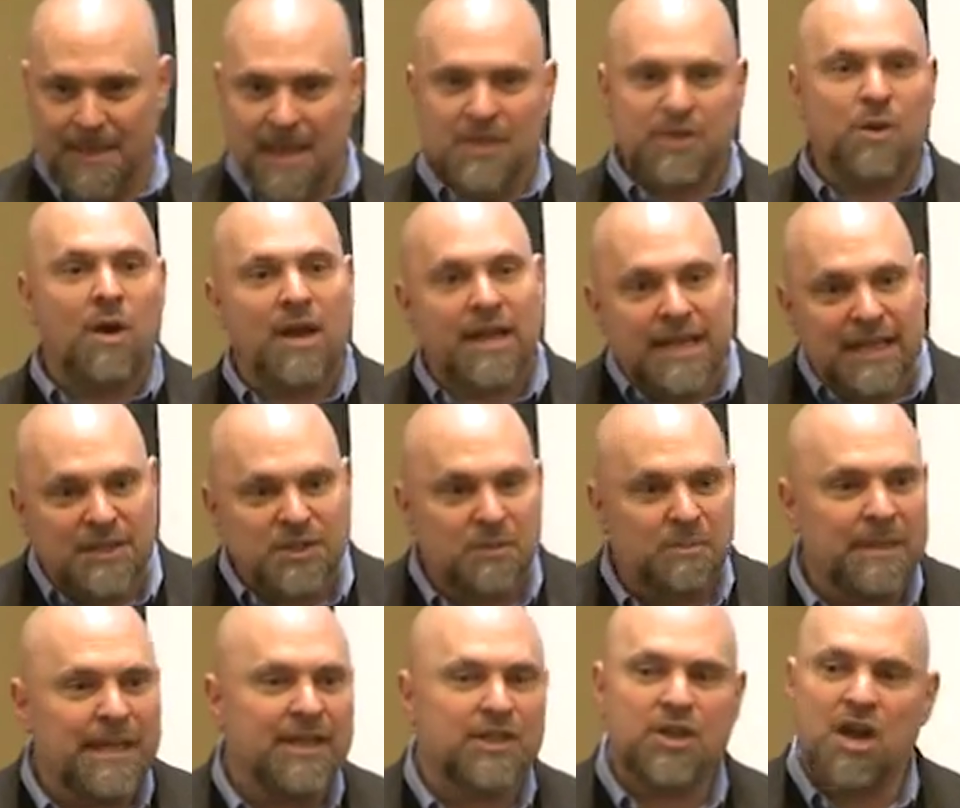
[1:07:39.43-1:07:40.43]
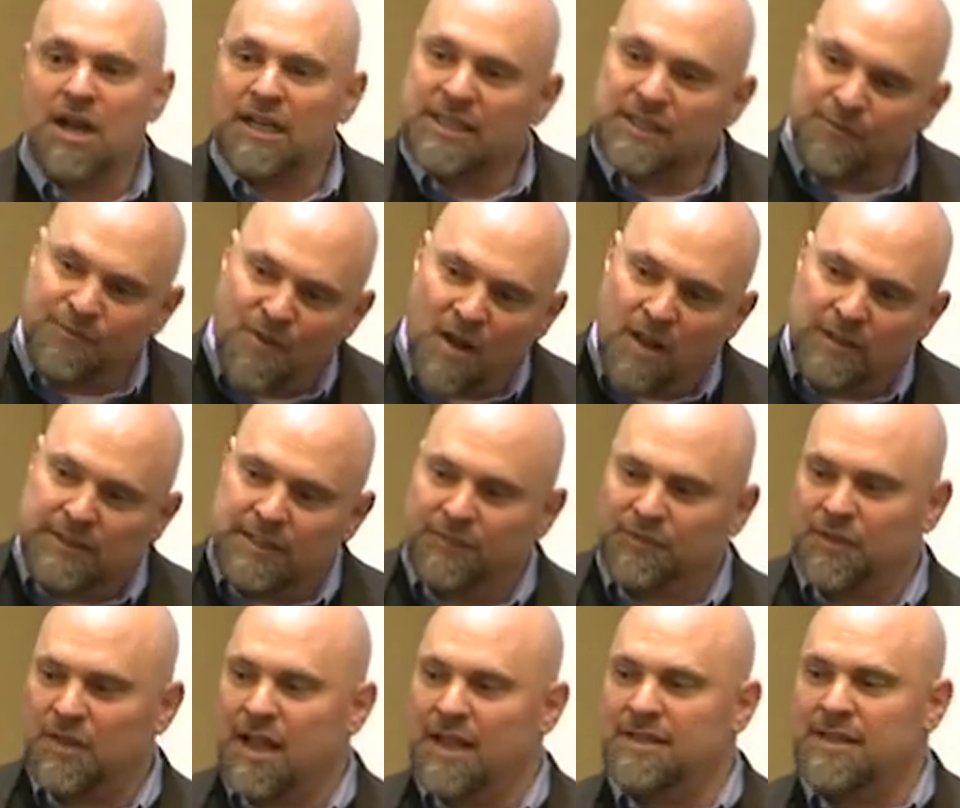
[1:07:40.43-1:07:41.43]
So our kids are being taught it's a faulty,
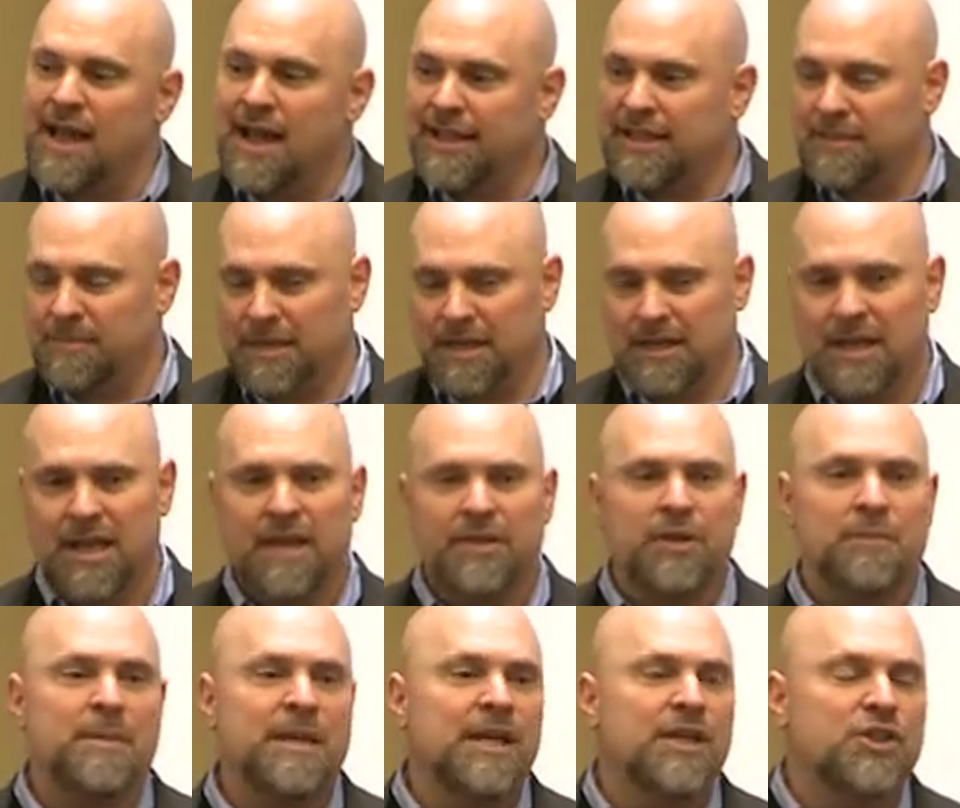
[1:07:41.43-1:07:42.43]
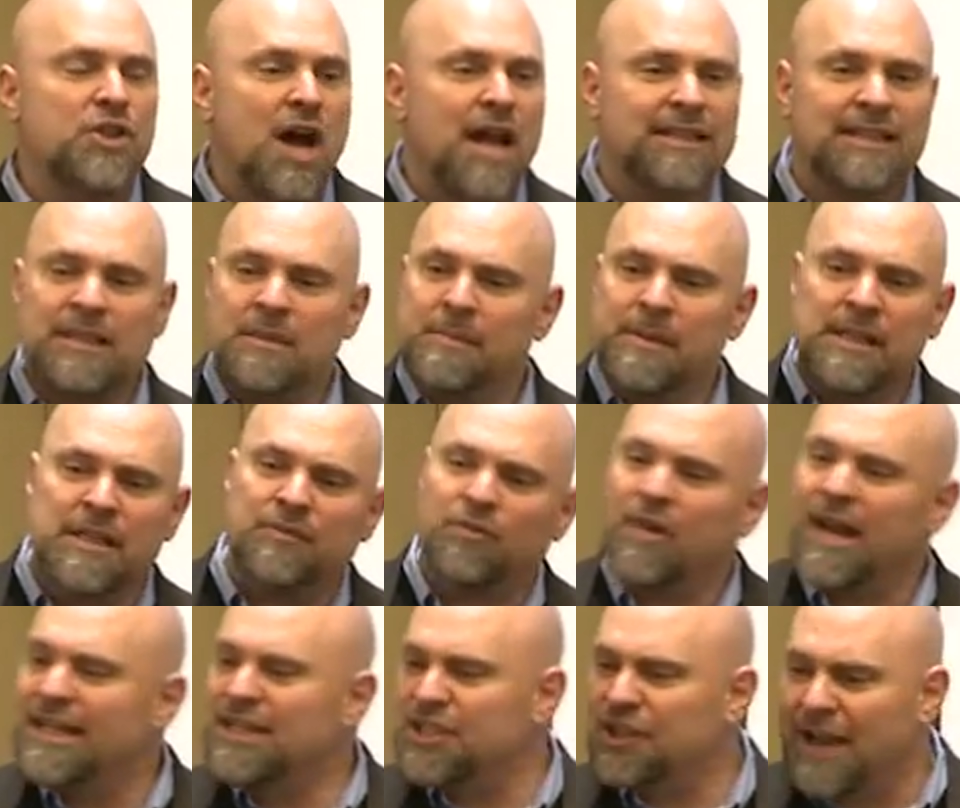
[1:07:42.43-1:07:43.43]
flawed document. They're being taught that the Bill of
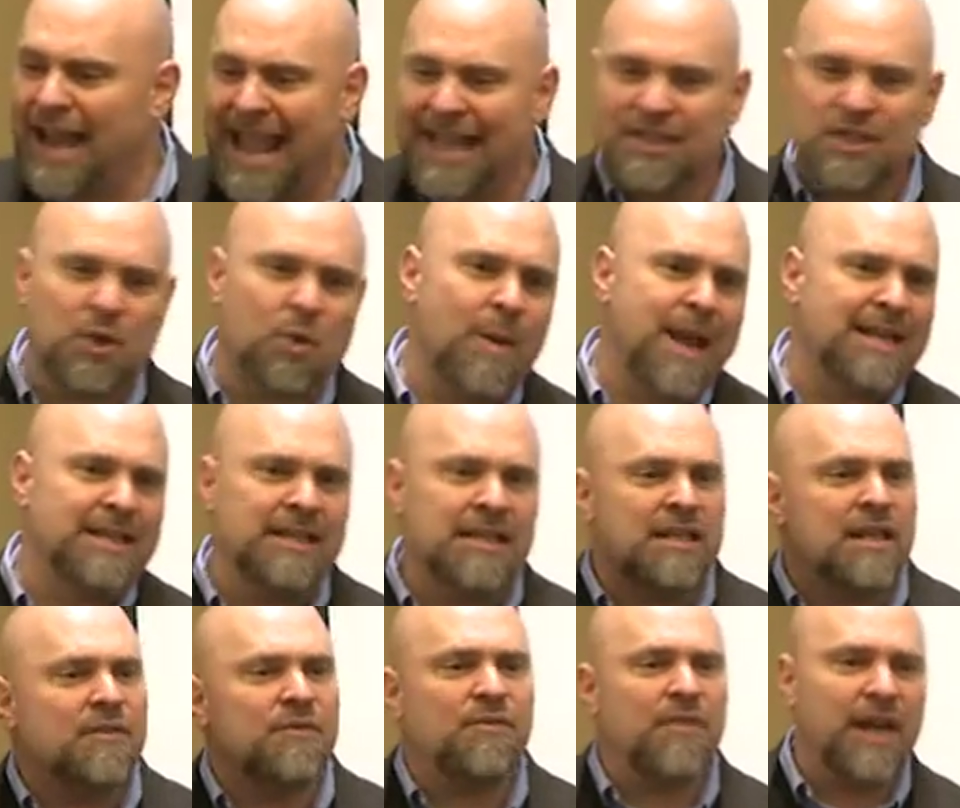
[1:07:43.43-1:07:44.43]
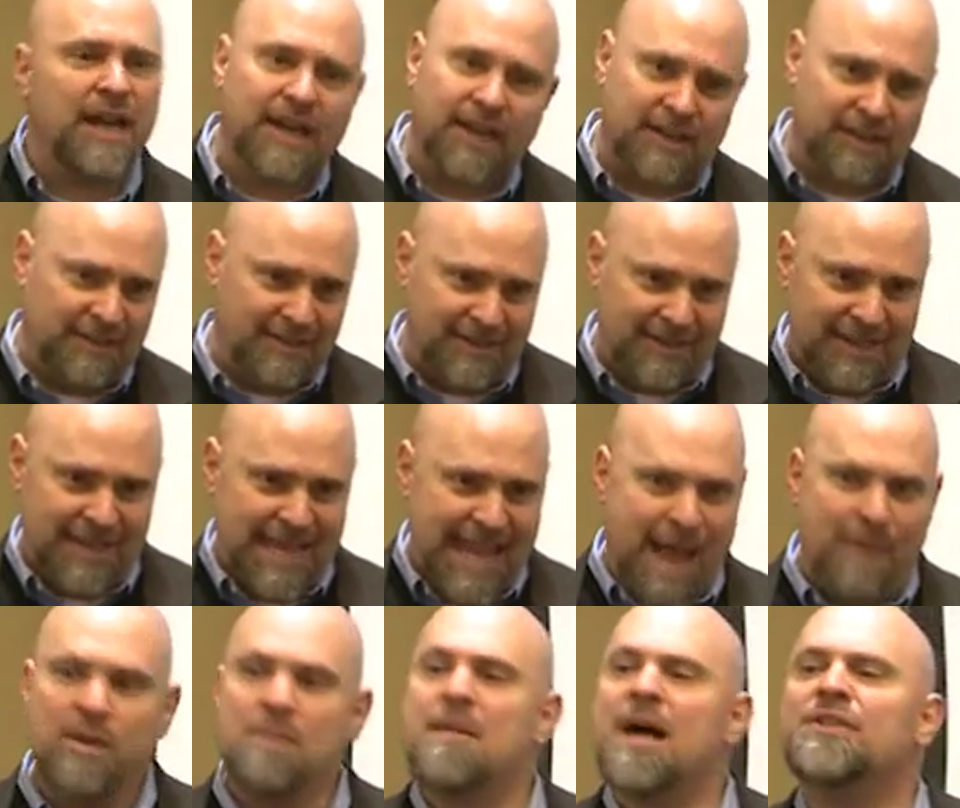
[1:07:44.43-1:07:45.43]
Rights are antiquated and unfair.
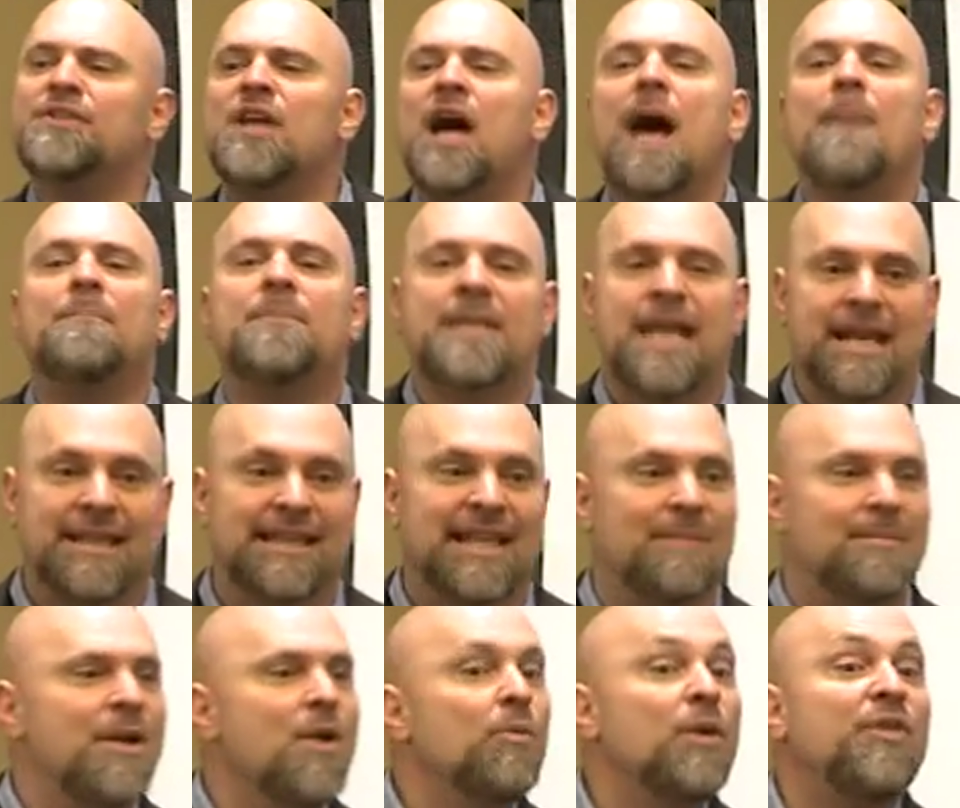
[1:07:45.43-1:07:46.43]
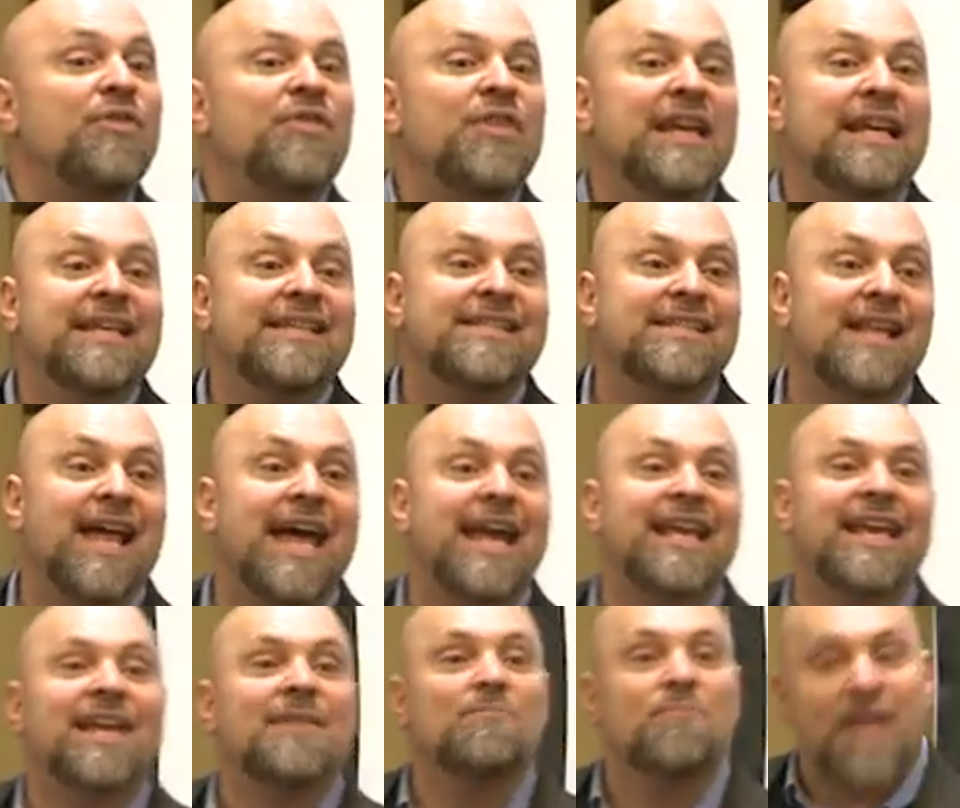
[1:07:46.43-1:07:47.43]
And we must update them with things
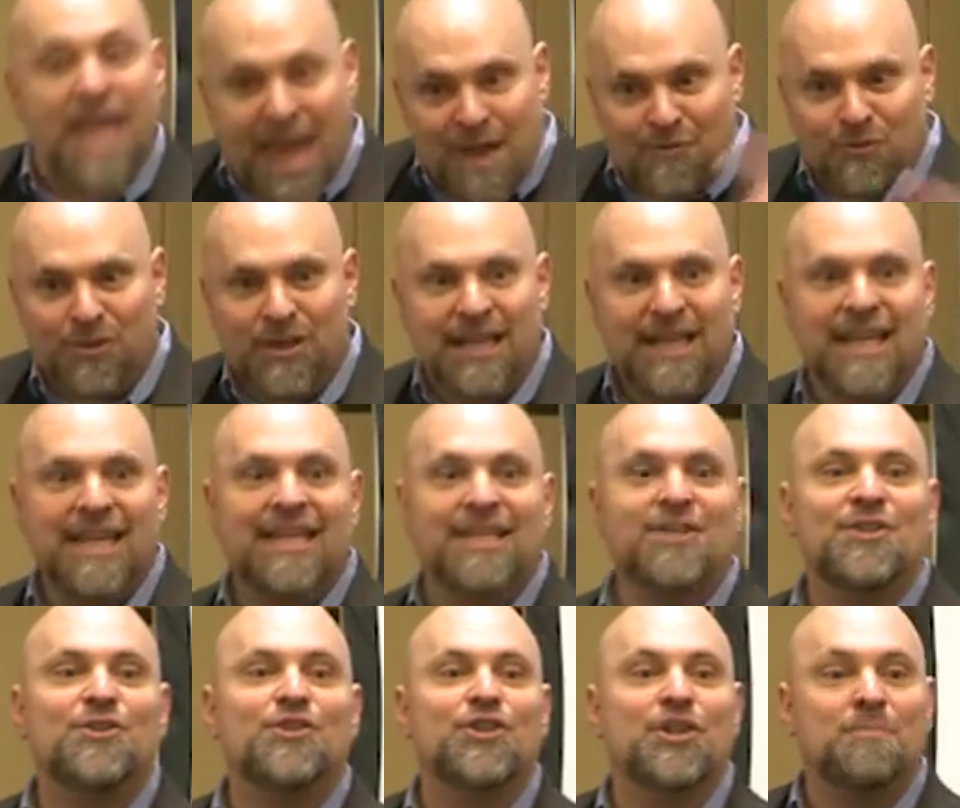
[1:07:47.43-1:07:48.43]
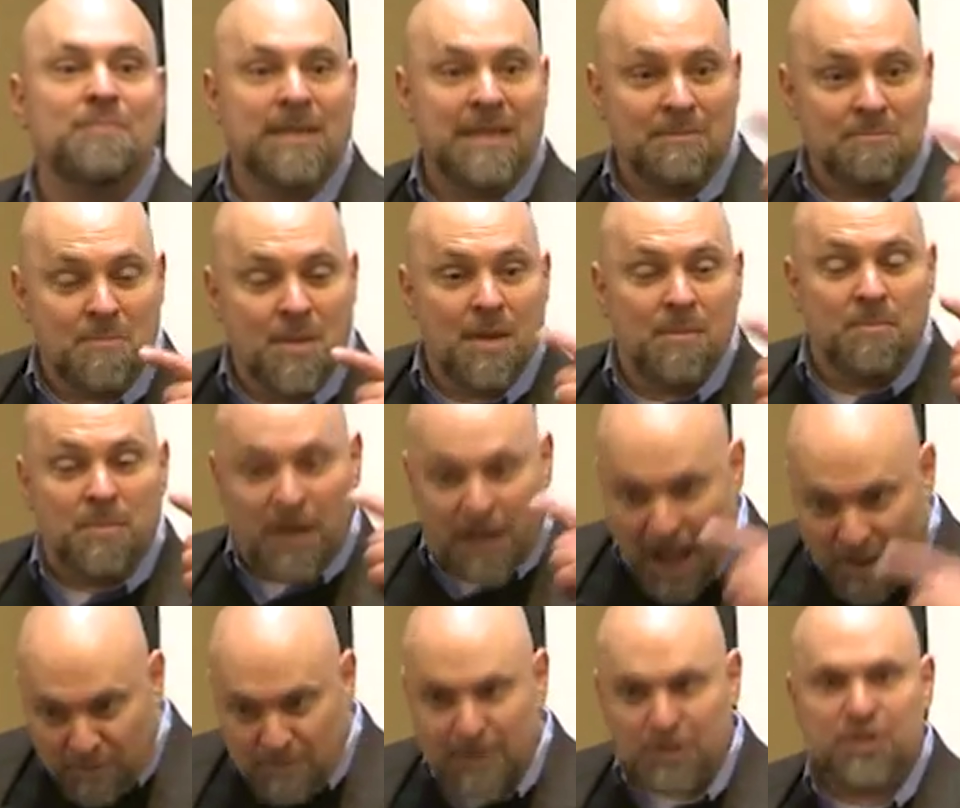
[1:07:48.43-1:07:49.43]
like the
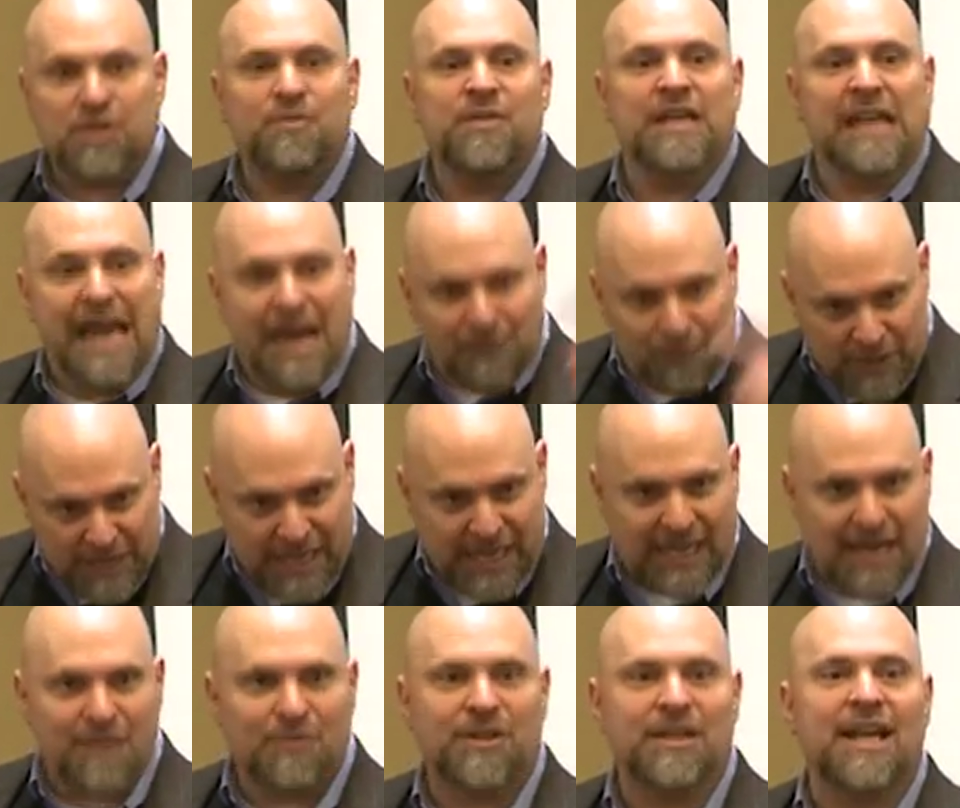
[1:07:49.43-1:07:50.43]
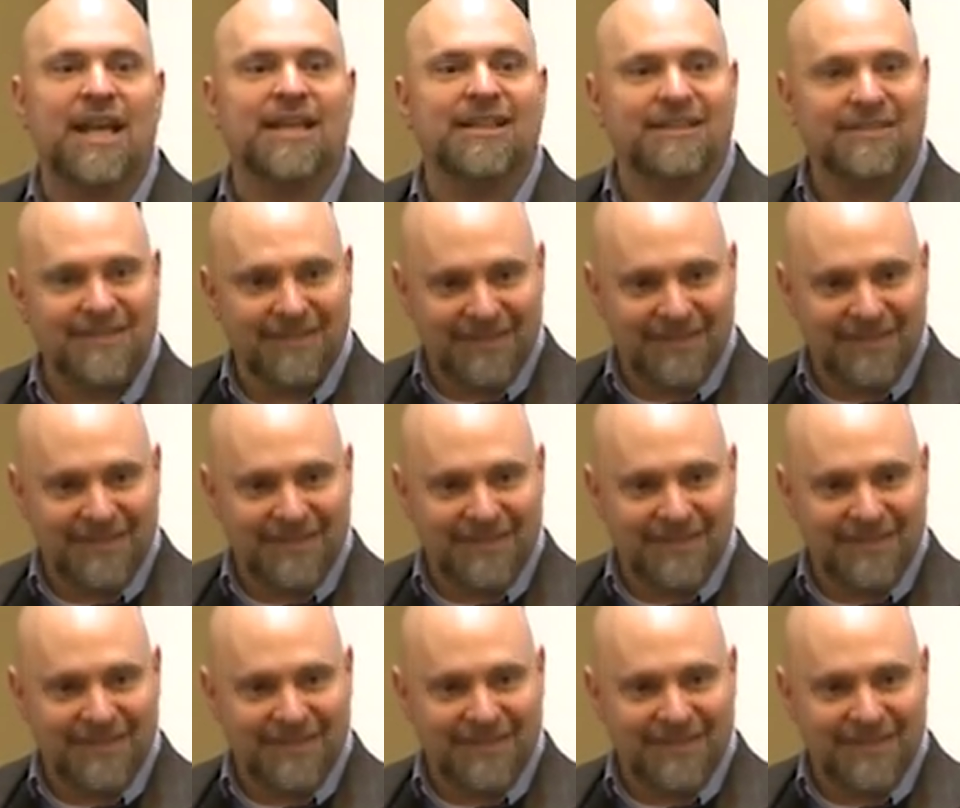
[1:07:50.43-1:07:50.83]
government should feed every kid every day.